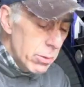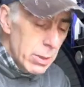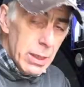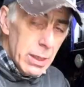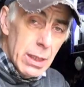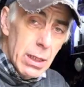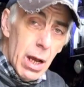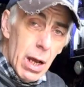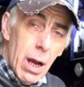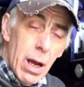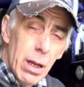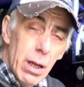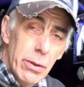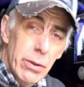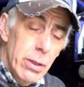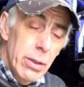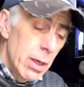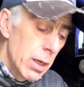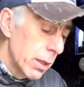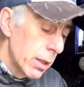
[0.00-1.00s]
reading
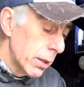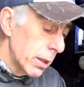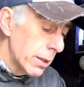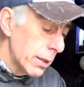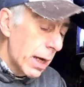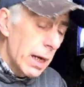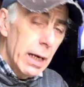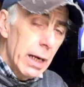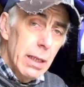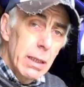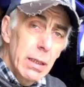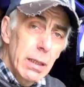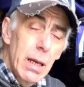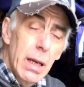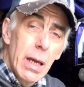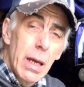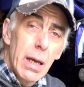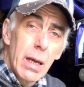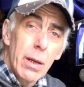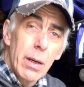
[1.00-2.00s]
on the dial,
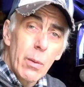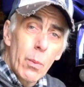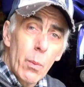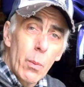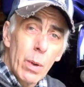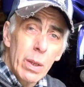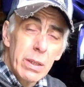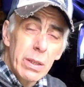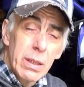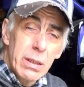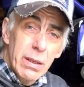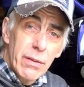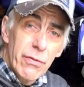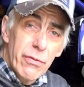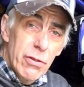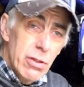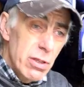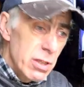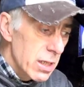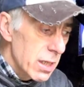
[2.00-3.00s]
what the
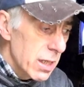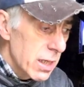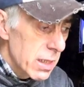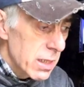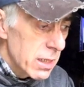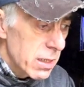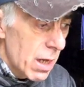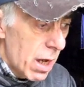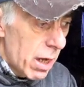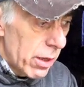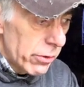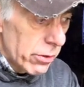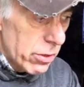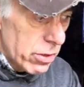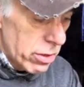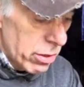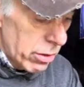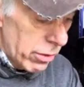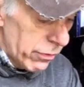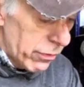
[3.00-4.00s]
difference is on
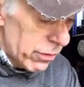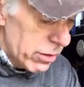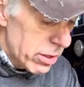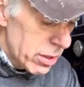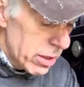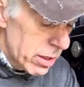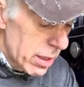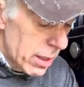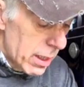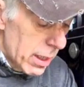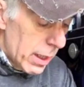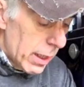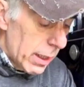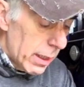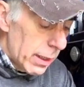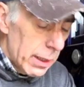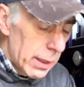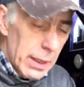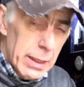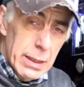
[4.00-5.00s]
the surface.
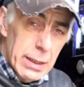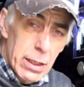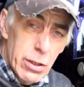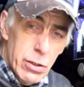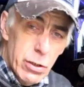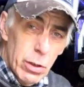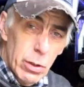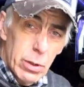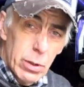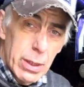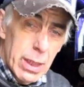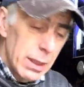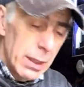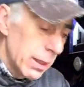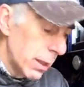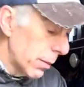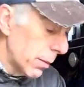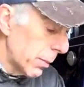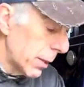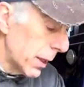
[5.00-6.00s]
And I'll show you
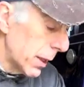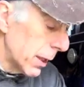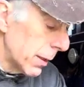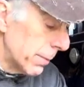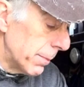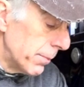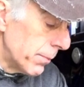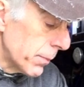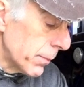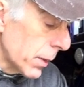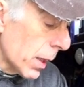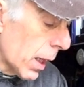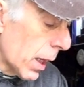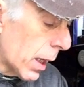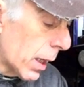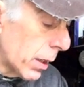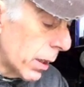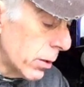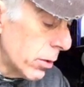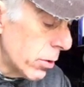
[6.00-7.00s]
that in a minute.
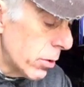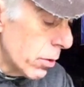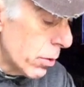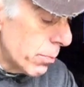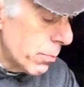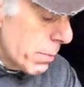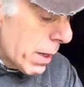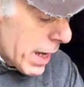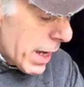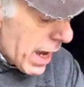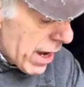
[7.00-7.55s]
You may